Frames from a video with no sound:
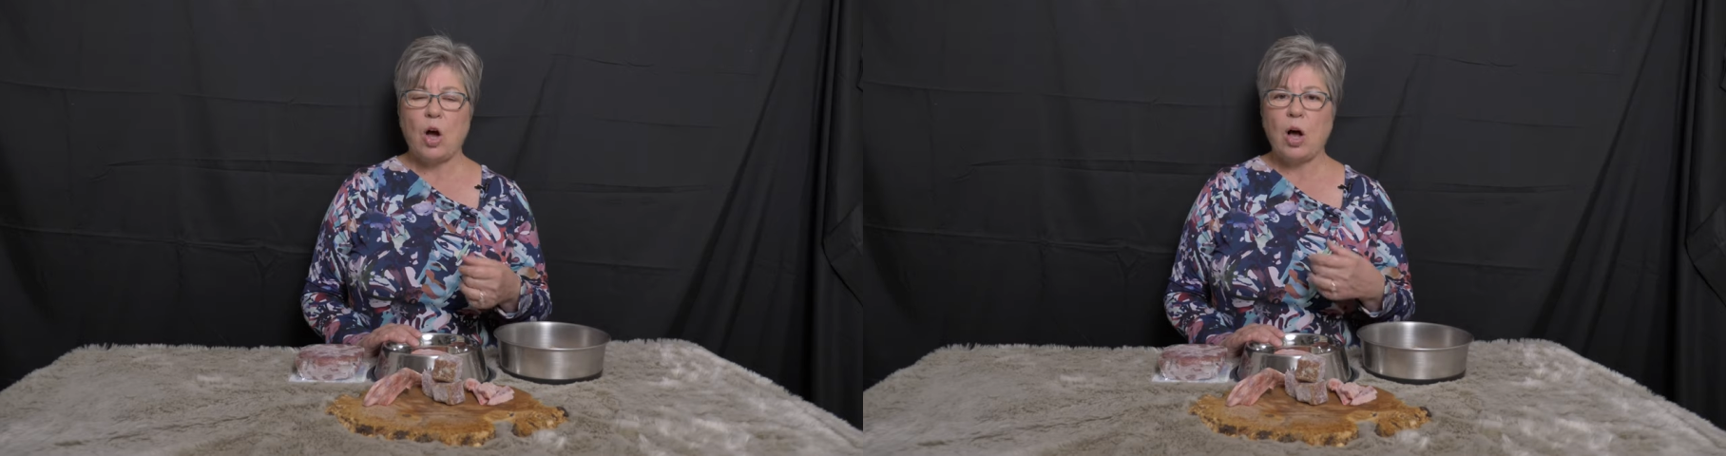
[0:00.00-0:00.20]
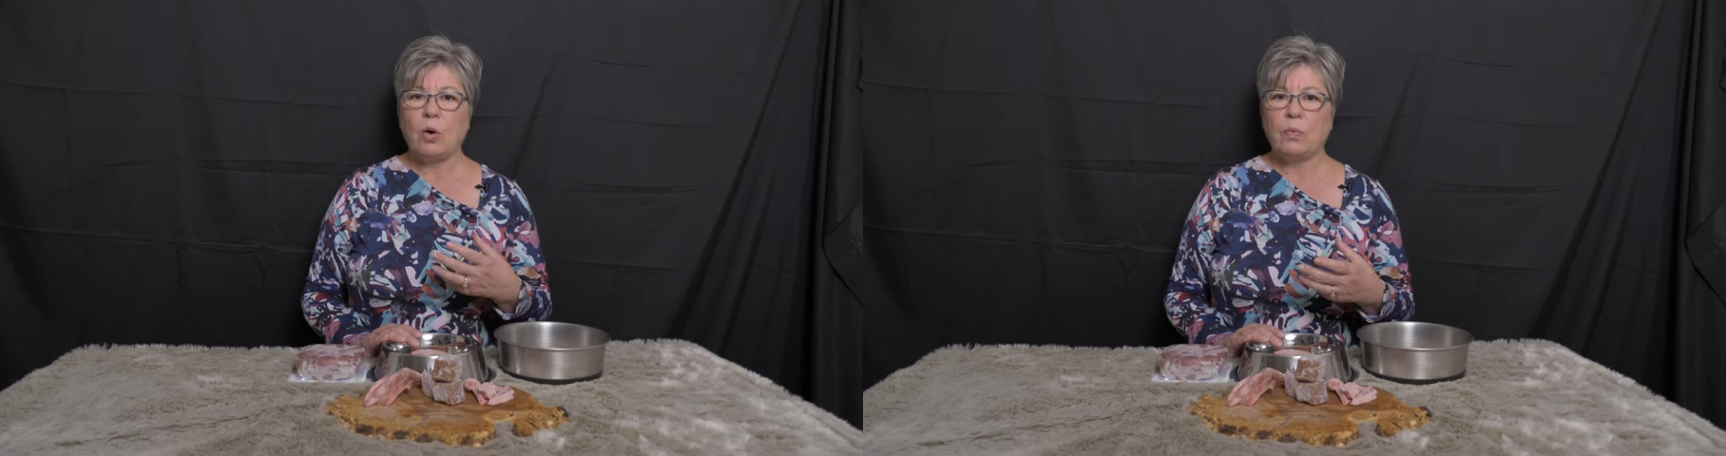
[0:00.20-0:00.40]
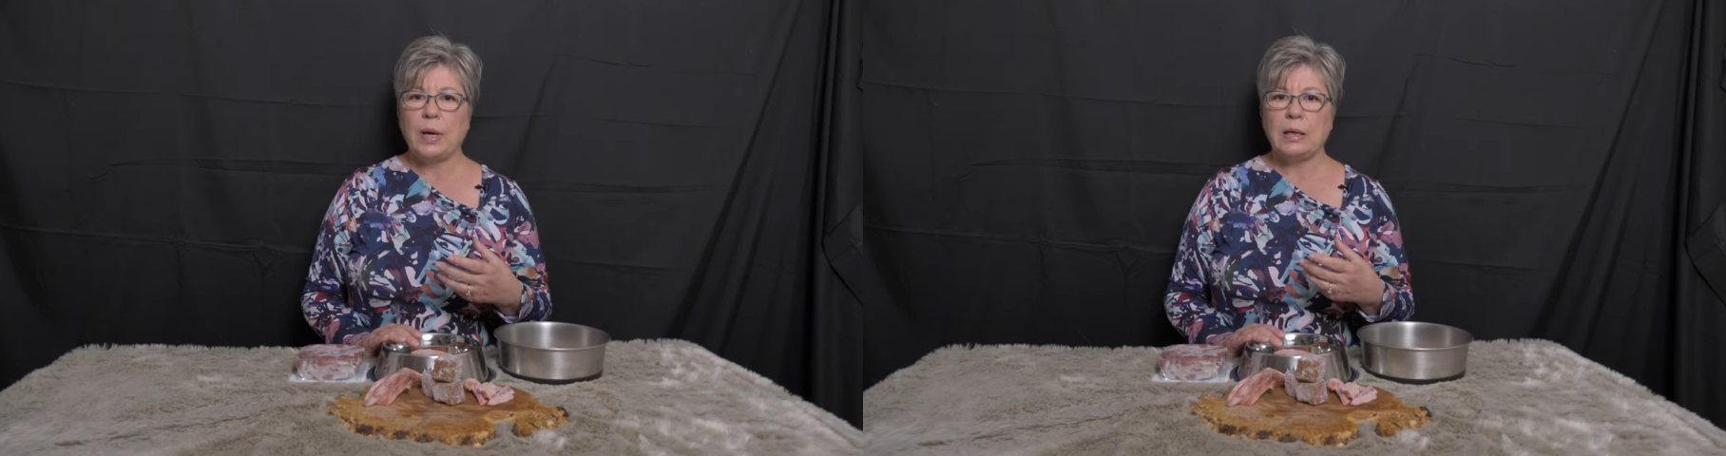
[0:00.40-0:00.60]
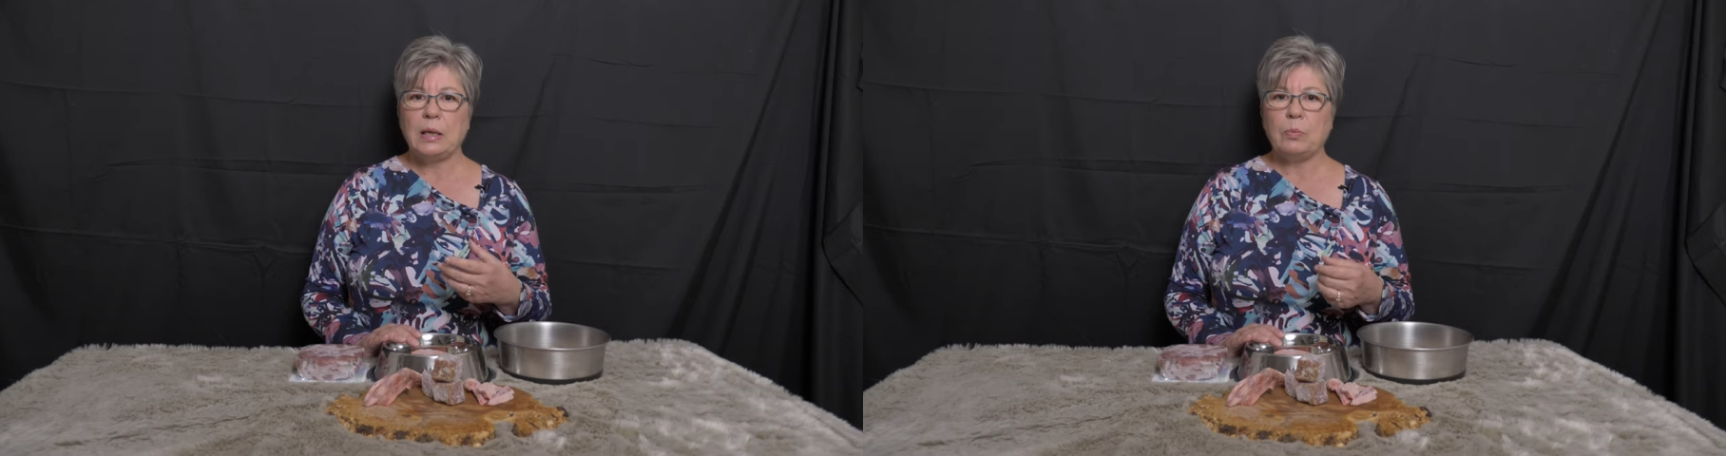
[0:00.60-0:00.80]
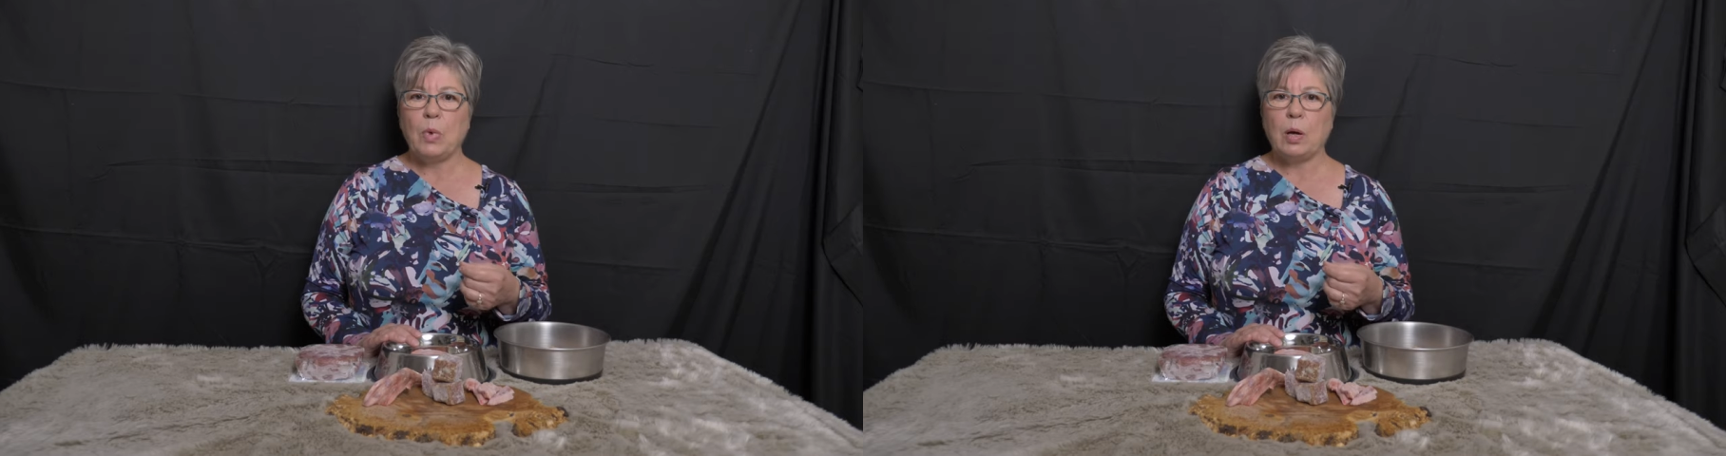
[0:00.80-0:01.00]

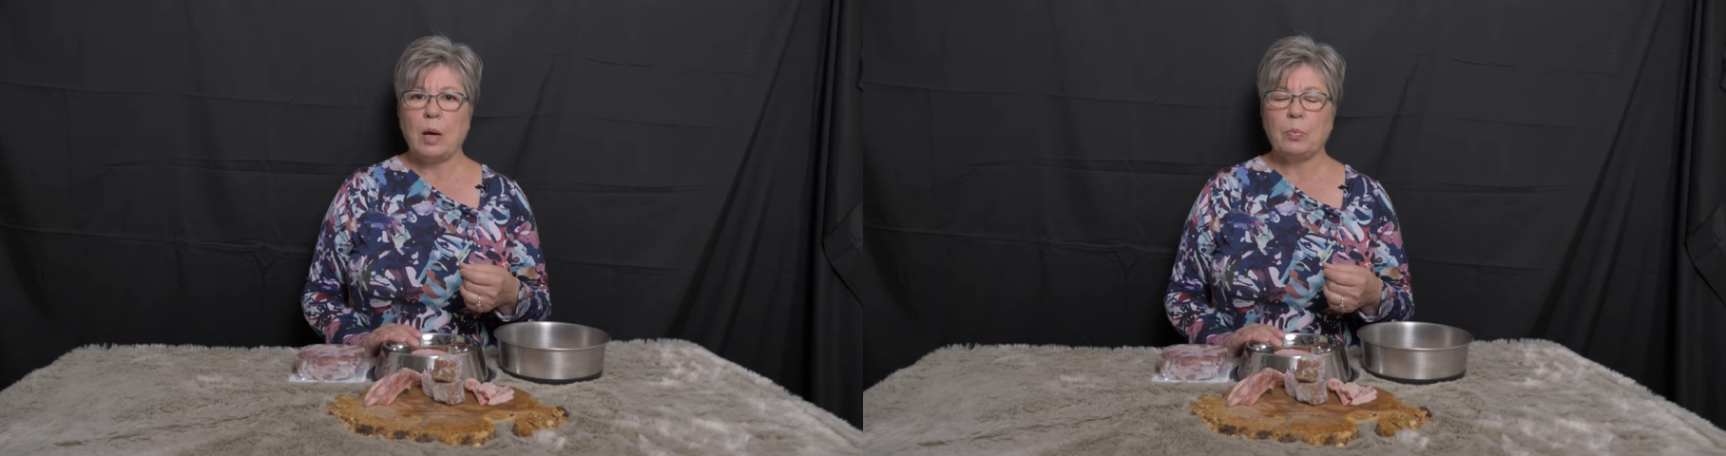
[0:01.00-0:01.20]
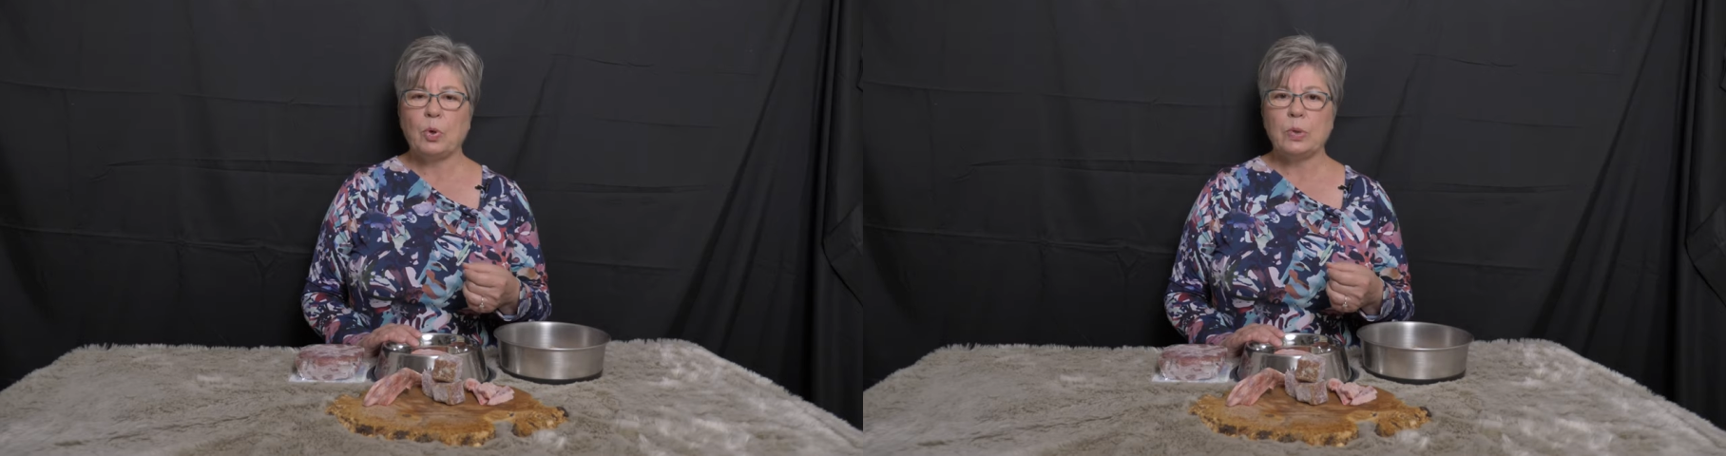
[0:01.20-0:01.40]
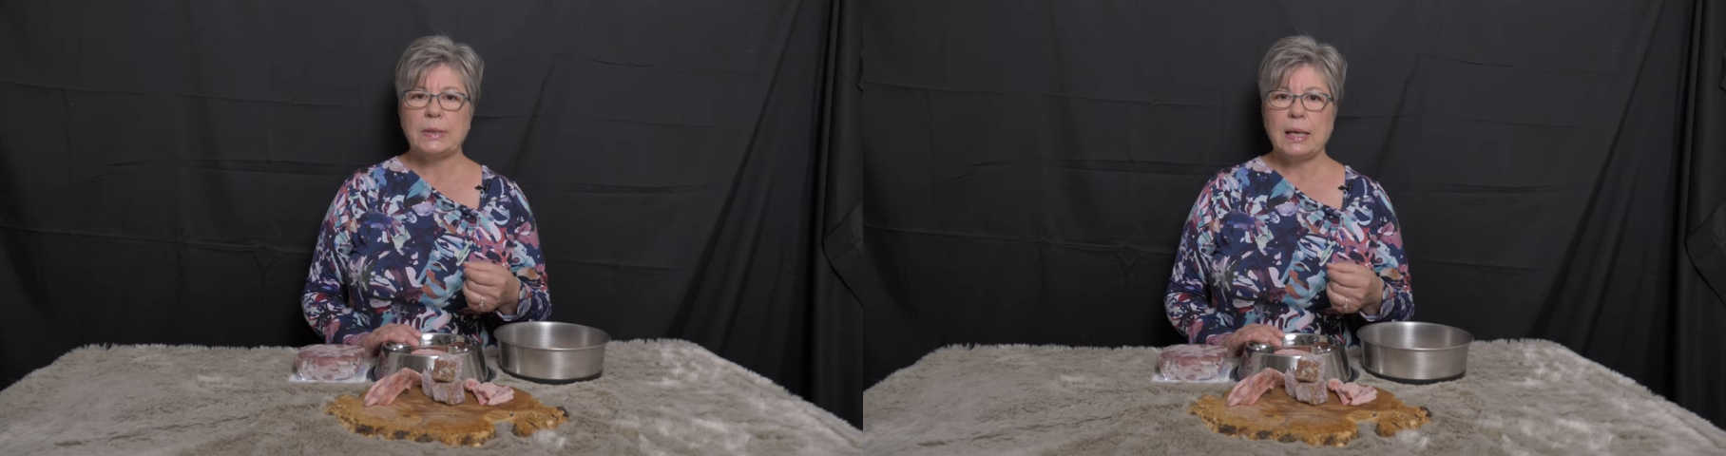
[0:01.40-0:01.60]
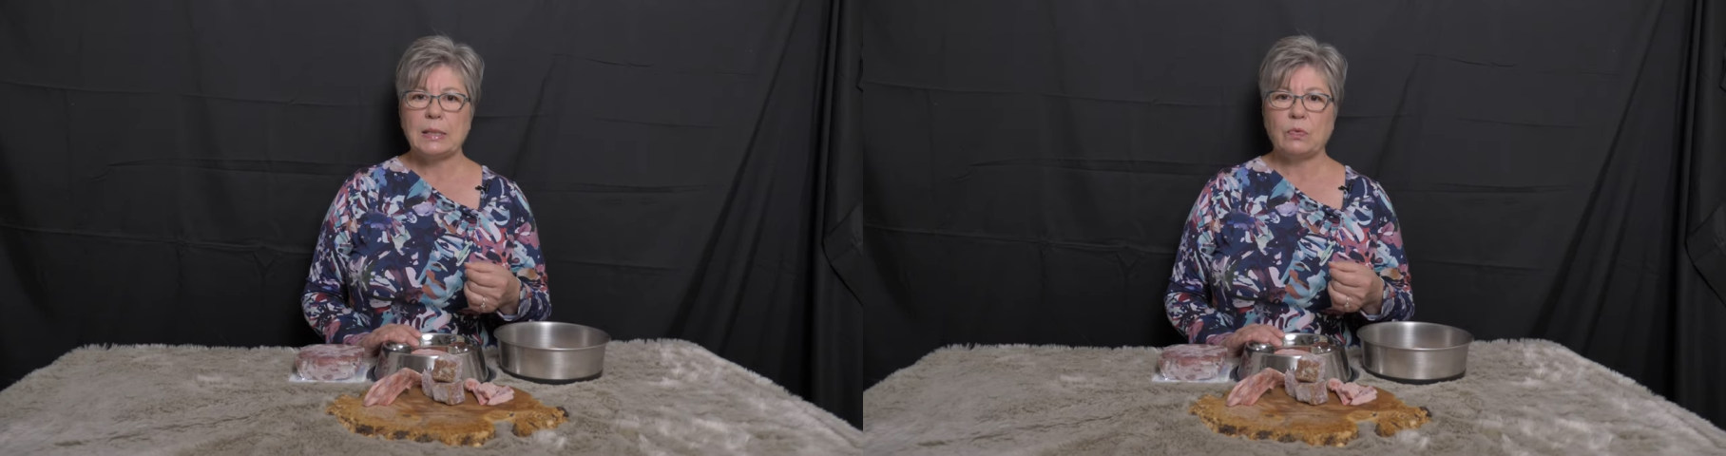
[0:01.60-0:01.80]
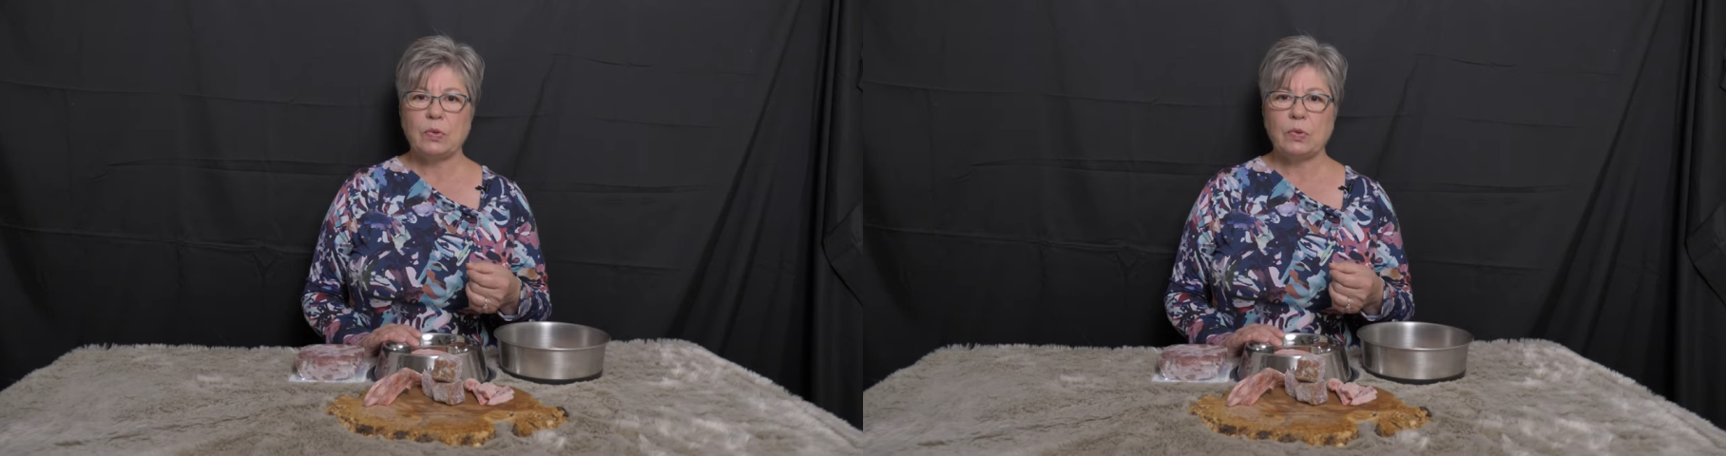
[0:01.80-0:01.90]
already processed